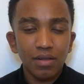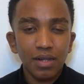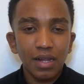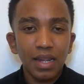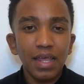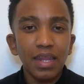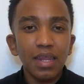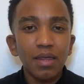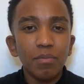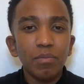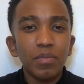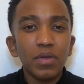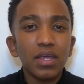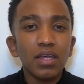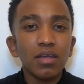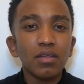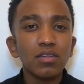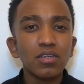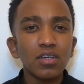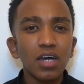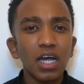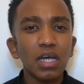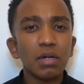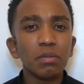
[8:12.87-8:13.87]
Let it be
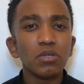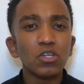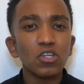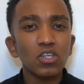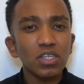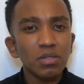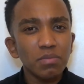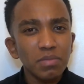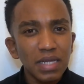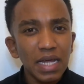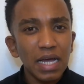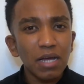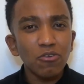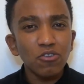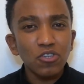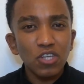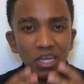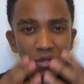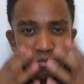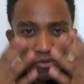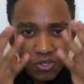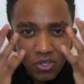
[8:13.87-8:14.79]
a time, just some downtime.